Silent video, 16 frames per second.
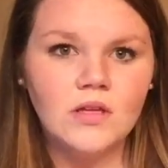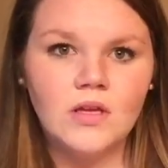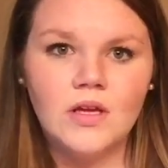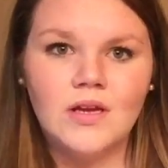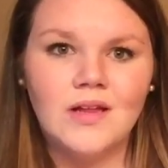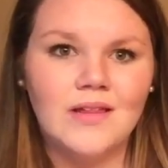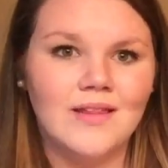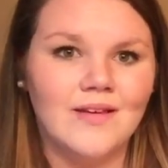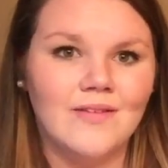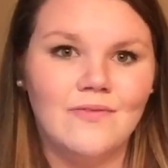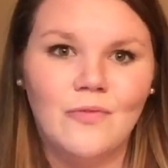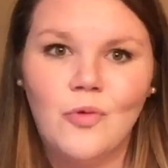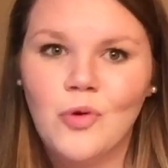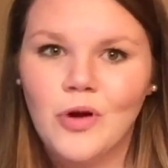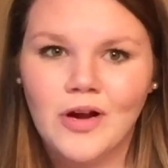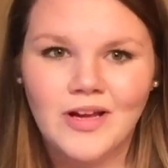anything
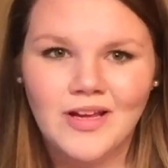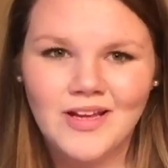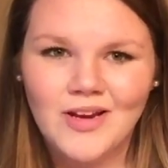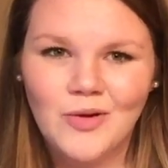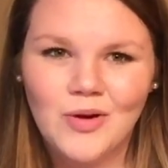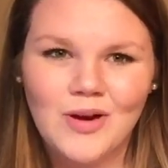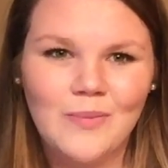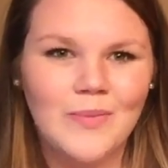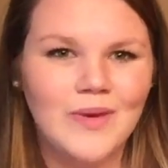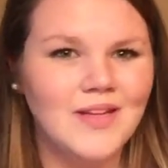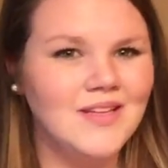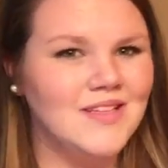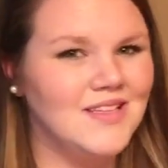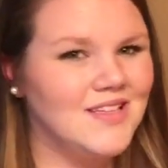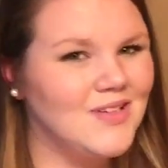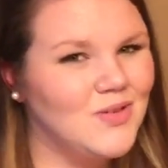for it. You know what I mean?
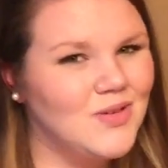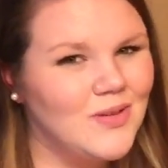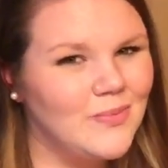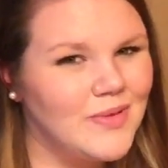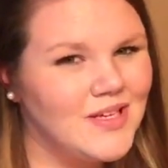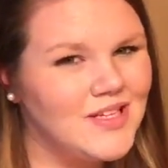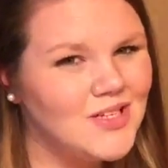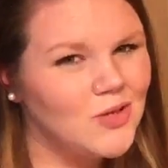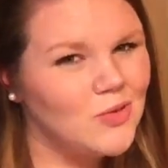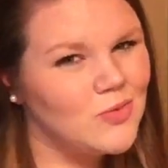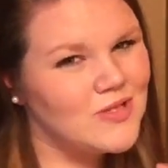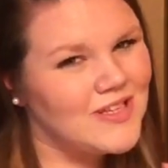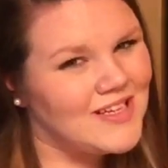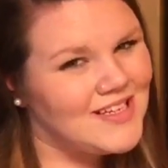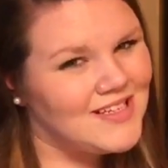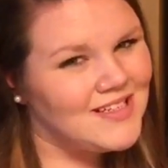You know what I mean? You know what I'm
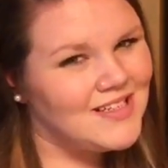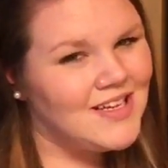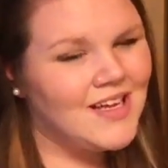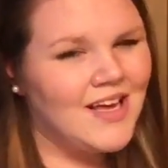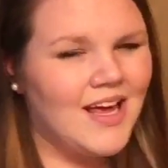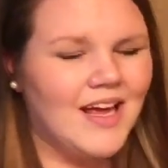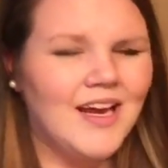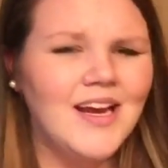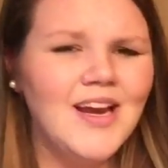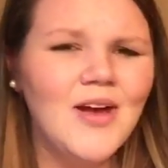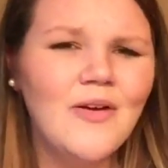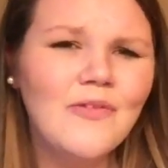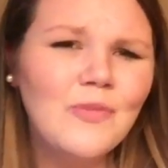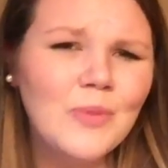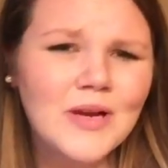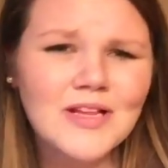saying? I know
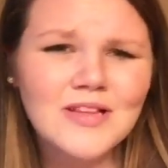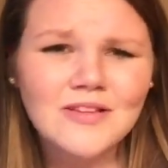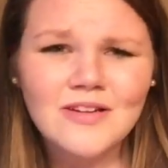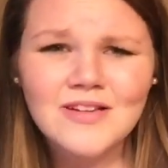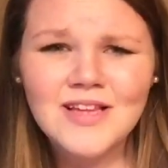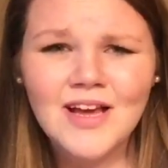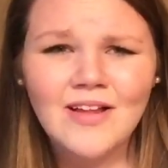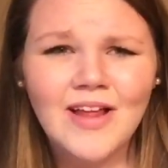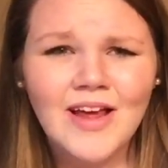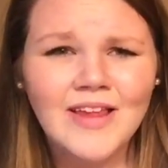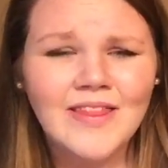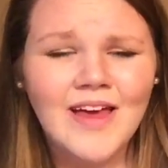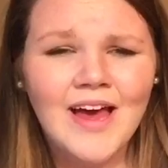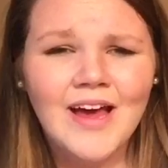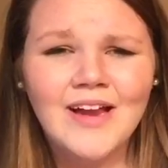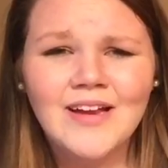everybody starts out like
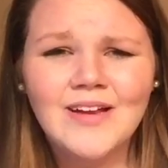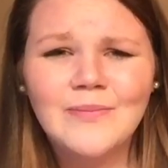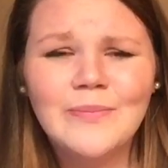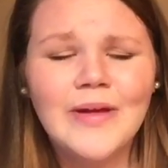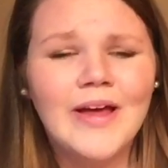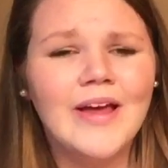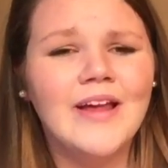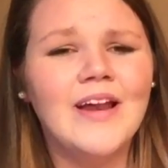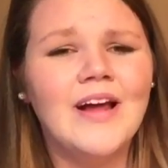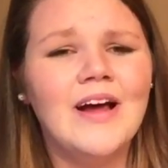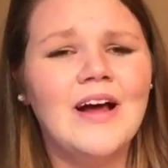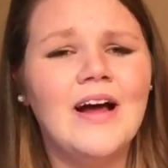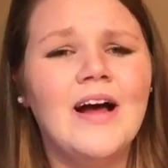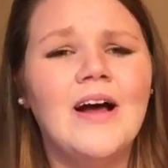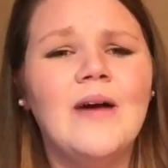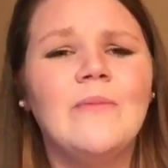that, but
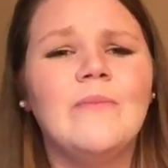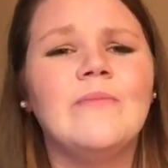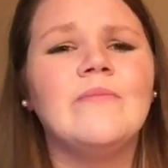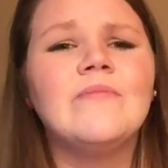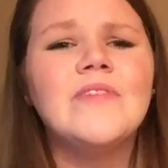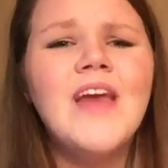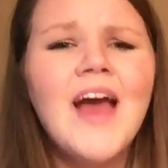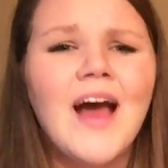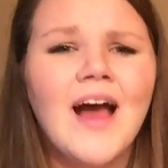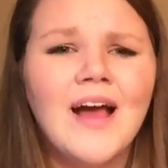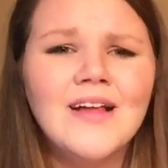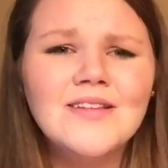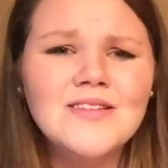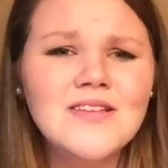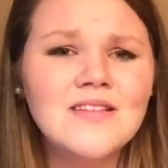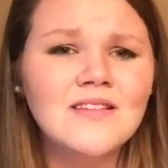yeah,
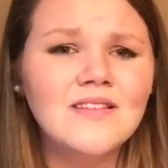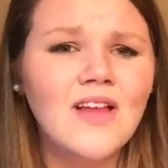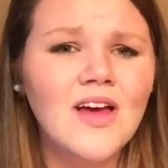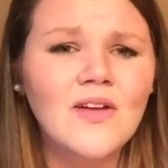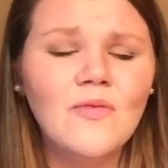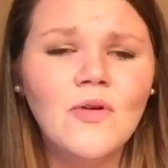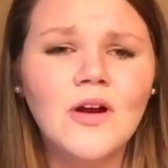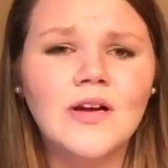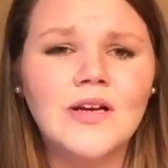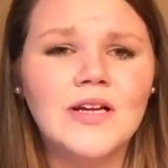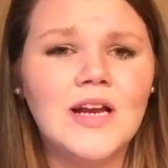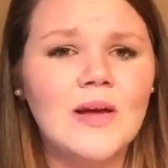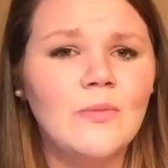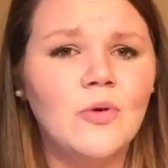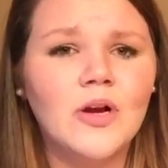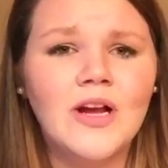it's just a lot of work, and
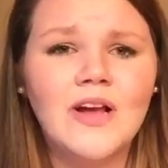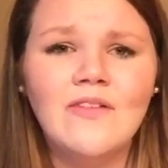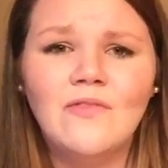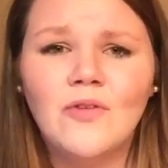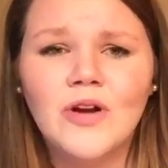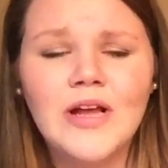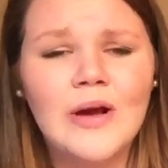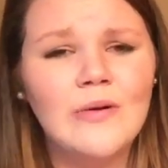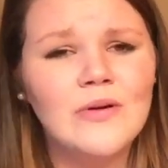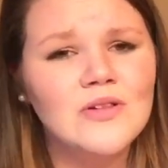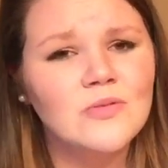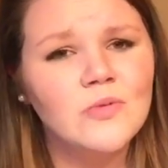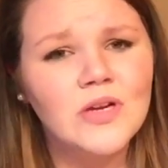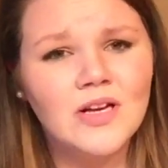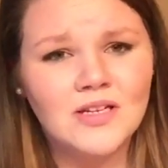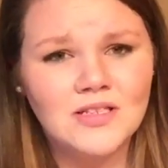I'm working 40 hours a
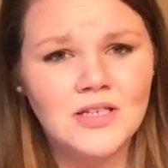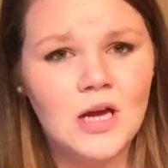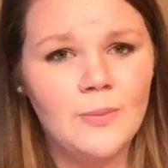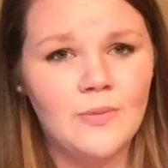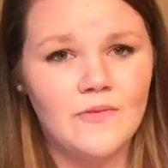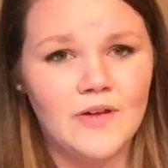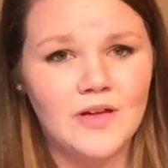week on top of